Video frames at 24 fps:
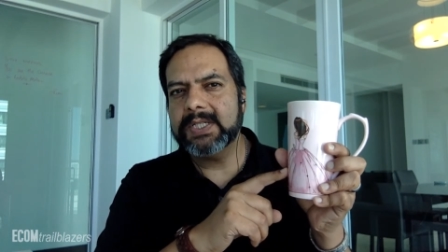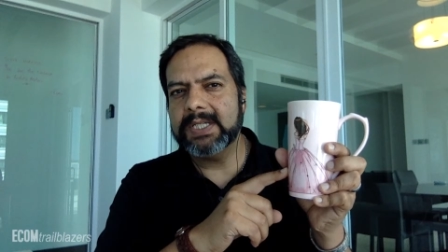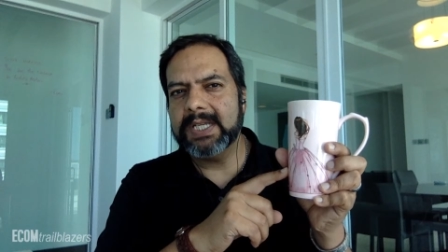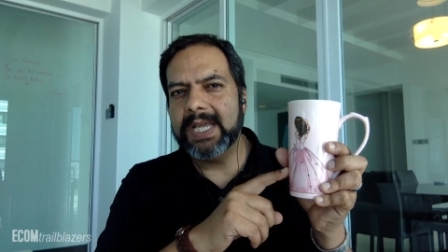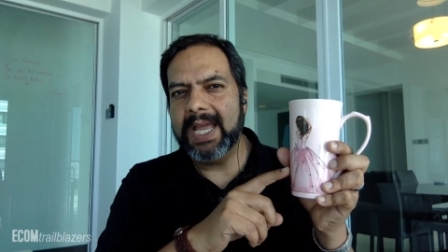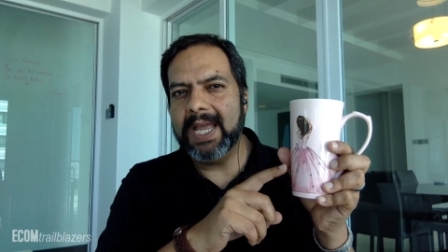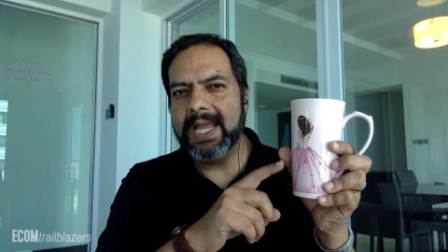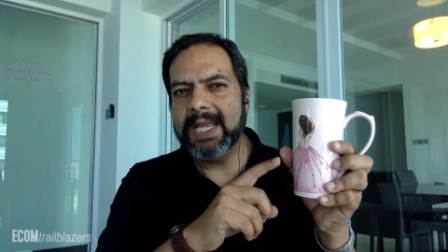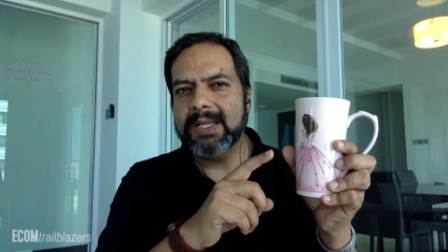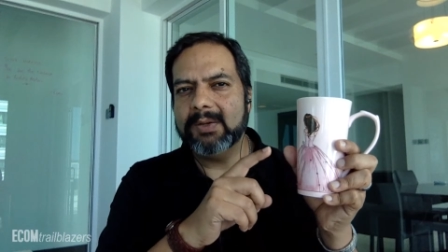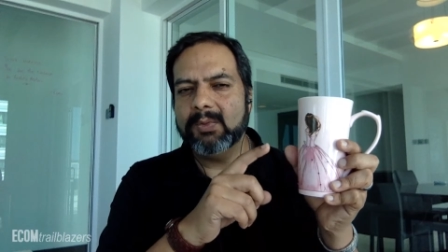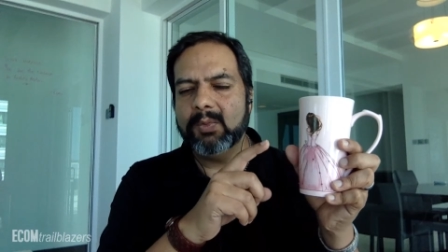
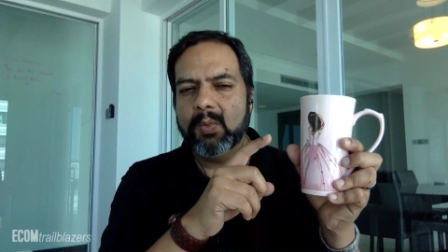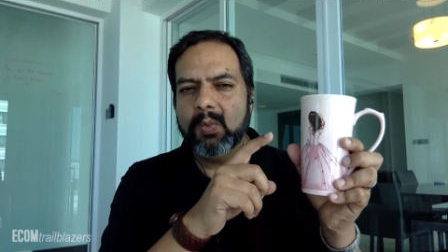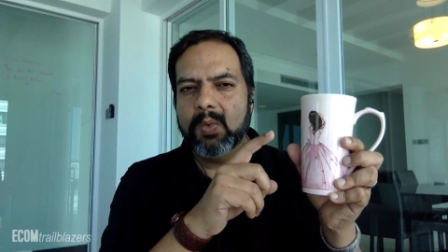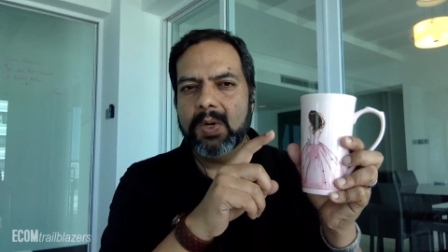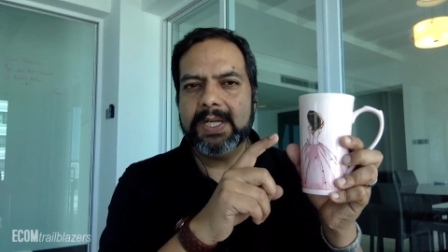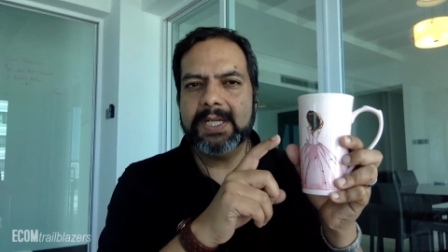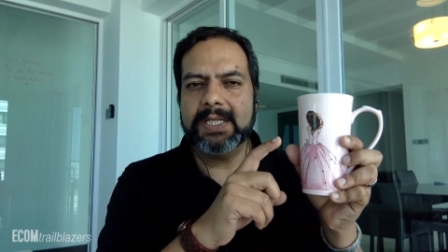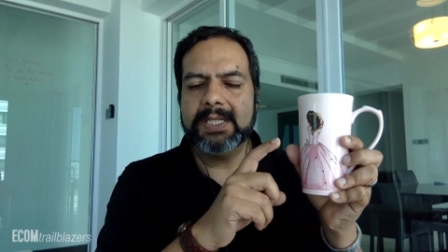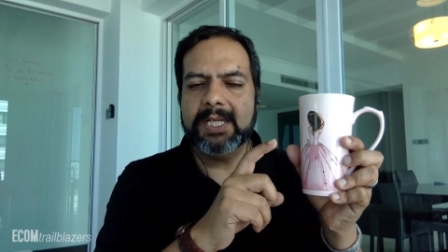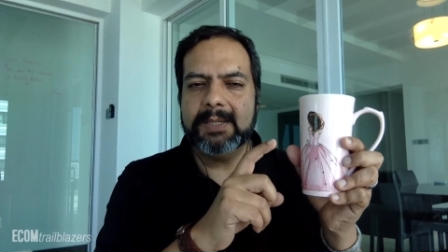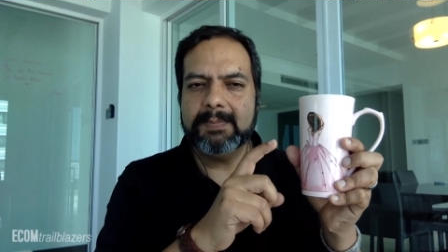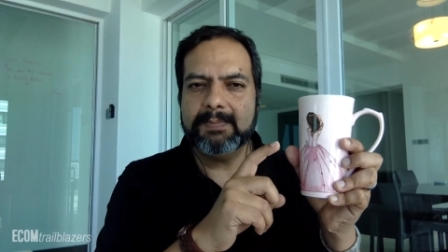hey, what
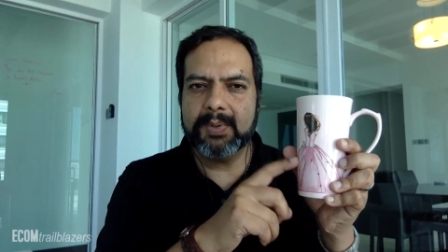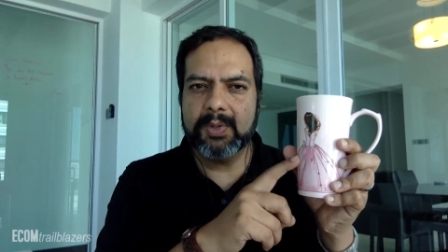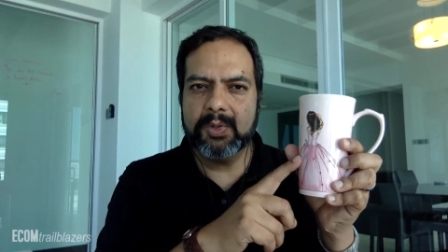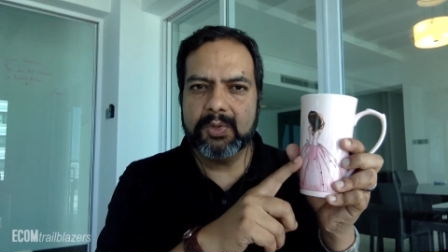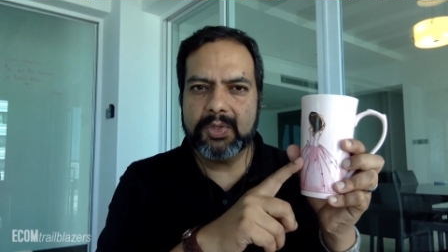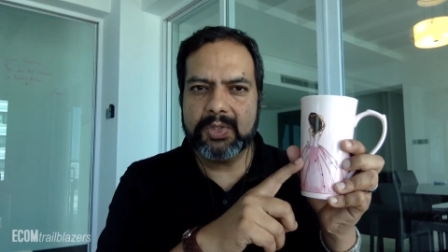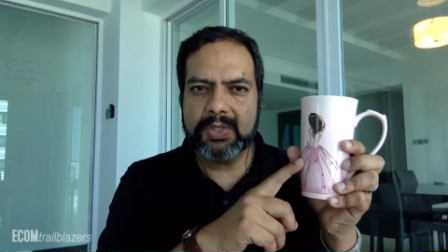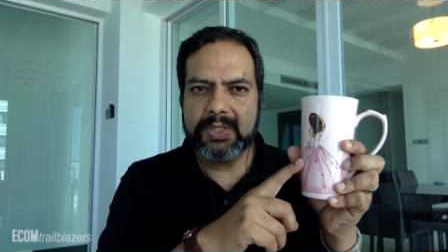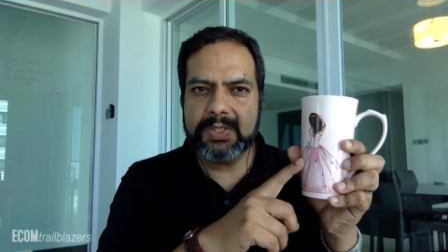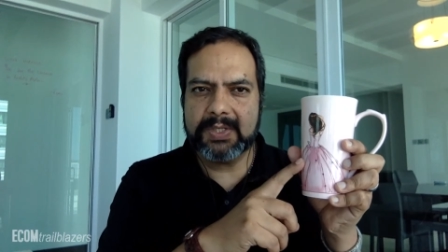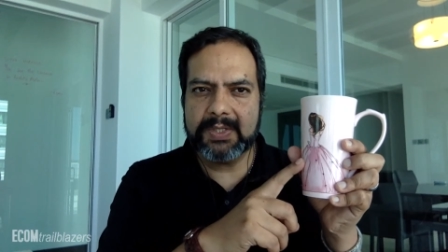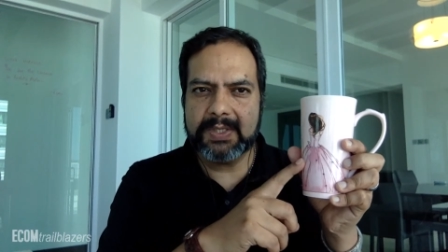can I
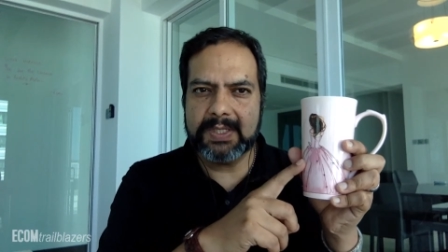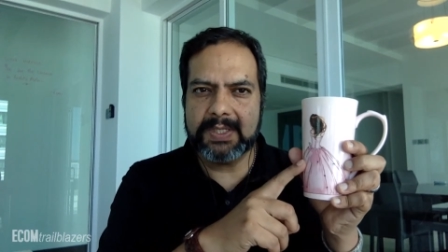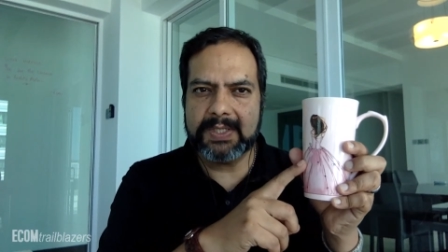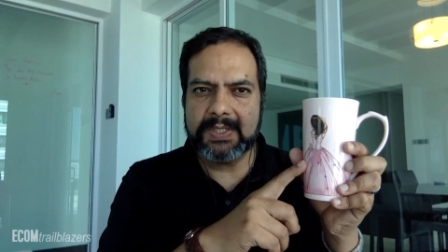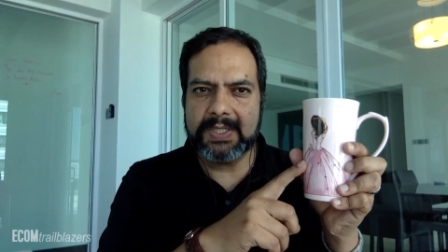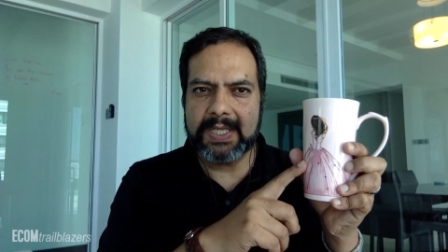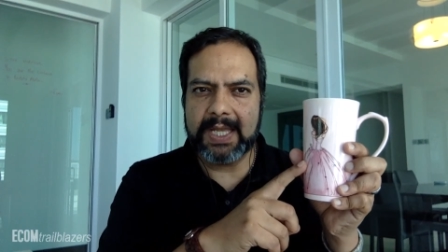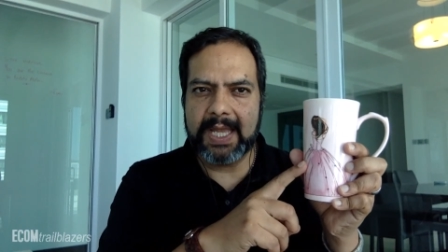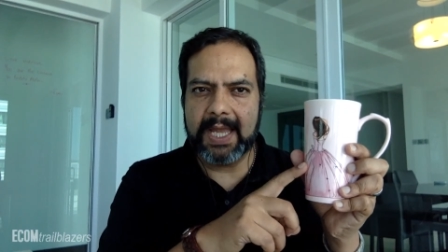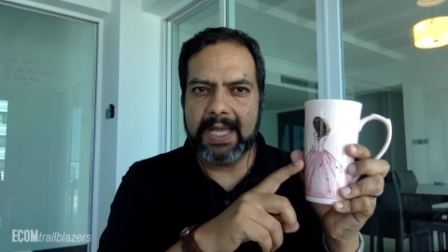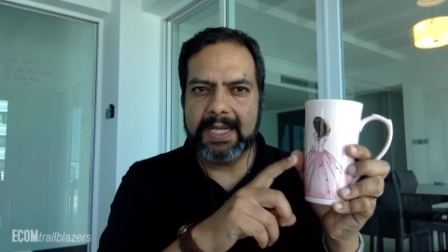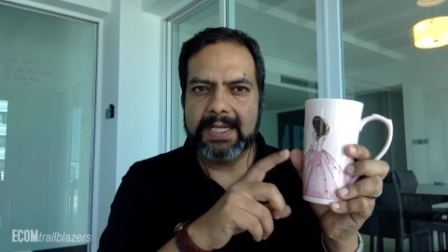purchase this at?